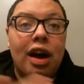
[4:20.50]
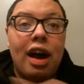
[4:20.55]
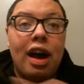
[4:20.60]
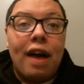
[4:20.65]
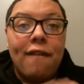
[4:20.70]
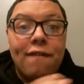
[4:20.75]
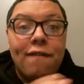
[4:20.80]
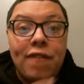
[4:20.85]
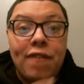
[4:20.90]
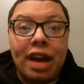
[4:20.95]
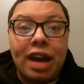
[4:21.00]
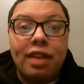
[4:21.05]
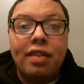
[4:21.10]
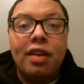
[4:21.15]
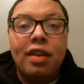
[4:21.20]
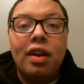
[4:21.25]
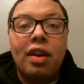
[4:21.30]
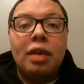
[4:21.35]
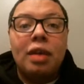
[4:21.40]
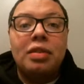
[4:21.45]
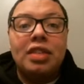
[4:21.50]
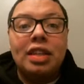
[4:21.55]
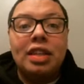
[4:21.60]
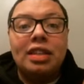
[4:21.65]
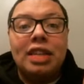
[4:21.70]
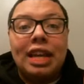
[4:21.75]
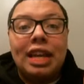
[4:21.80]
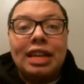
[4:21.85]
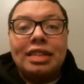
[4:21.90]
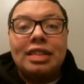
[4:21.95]
effect,
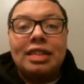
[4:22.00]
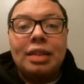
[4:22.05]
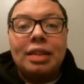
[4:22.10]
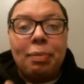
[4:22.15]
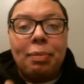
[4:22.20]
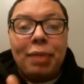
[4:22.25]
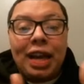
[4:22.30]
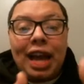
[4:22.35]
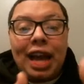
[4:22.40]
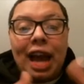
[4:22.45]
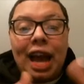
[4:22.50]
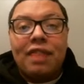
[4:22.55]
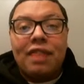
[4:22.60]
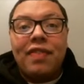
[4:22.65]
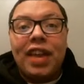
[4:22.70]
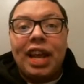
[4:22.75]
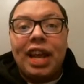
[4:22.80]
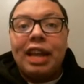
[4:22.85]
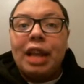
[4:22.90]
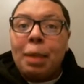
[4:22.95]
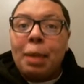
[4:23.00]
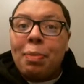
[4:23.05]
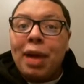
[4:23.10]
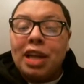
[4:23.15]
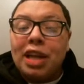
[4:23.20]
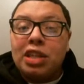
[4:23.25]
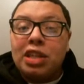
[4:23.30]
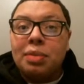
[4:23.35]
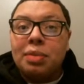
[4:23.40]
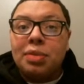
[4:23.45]
since it is being activated in the
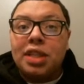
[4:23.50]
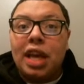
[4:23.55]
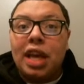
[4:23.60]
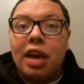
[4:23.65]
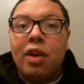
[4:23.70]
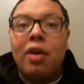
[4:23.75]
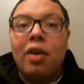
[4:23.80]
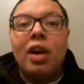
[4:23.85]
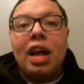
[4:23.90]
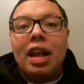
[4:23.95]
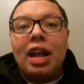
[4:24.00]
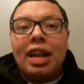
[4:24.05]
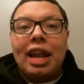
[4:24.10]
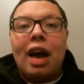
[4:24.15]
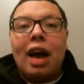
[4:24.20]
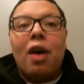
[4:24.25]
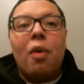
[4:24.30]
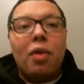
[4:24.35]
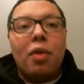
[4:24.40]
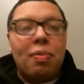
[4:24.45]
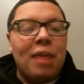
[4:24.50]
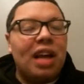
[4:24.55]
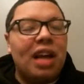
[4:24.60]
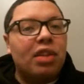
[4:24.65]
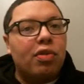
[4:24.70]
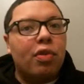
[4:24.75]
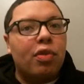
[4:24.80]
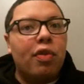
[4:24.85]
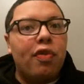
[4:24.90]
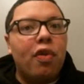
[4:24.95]
pendulum scale. Now with
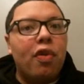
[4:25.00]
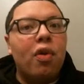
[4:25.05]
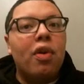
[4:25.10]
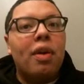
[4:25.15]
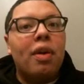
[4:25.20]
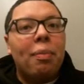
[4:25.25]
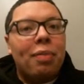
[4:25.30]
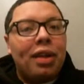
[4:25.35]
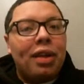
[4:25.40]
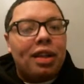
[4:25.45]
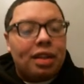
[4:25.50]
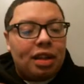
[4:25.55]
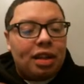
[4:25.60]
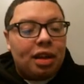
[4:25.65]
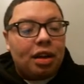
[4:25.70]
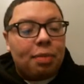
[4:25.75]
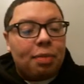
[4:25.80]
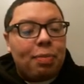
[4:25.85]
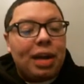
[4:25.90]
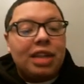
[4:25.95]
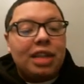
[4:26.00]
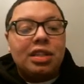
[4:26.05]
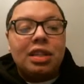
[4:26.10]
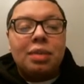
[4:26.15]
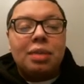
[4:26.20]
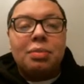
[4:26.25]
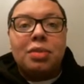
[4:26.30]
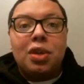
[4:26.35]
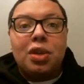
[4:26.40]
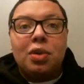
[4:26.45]
Master Roll 4, the
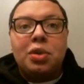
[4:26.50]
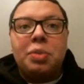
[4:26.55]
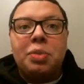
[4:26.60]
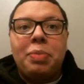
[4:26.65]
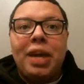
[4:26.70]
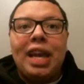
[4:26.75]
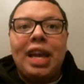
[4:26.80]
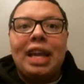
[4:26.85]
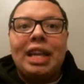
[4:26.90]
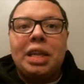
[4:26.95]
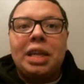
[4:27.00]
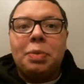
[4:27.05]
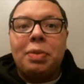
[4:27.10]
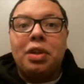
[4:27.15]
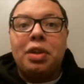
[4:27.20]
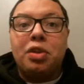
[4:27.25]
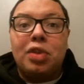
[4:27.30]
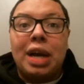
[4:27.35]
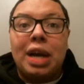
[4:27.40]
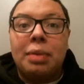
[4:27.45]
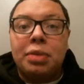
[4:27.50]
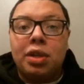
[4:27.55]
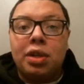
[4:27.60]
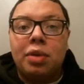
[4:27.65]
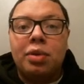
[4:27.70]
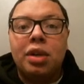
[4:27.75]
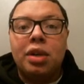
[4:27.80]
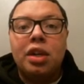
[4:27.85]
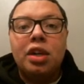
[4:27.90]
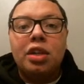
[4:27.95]
pendulum zones being in the spell and trap
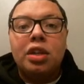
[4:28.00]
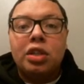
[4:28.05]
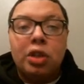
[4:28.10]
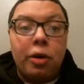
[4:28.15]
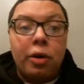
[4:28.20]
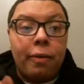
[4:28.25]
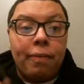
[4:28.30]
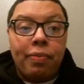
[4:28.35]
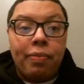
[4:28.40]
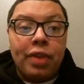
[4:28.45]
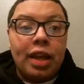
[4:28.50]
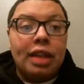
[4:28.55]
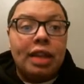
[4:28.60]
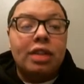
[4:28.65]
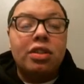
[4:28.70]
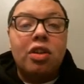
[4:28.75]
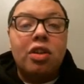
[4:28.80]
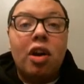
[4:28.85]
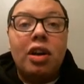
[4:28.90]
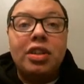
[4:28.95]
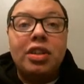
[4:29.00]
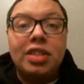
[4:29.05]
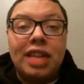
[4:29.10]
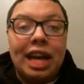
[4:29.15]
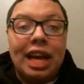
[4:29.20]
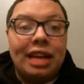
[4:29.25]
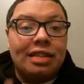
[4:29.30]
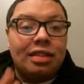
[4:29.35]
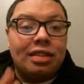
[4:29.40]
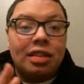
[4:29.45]
zone. So this card just
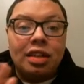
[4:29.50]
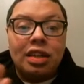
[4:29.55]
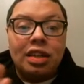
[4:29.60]
has